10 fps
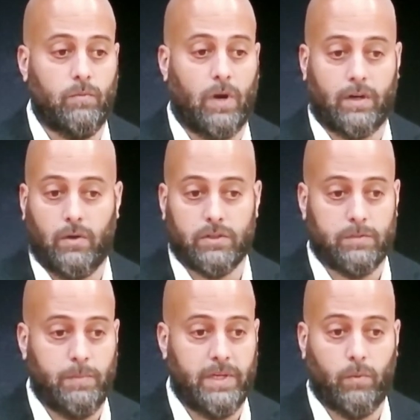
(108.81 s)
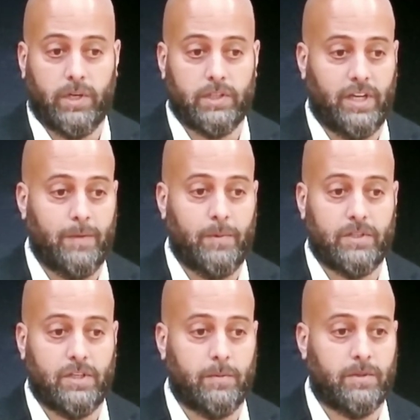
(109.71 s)
our goal has been to win a
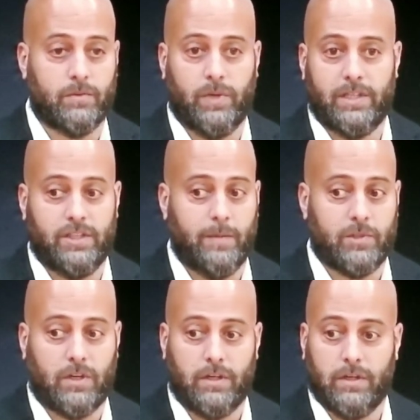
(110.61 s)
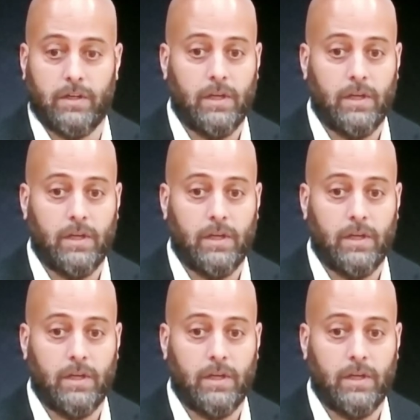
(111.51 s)
championship because we have James Harden.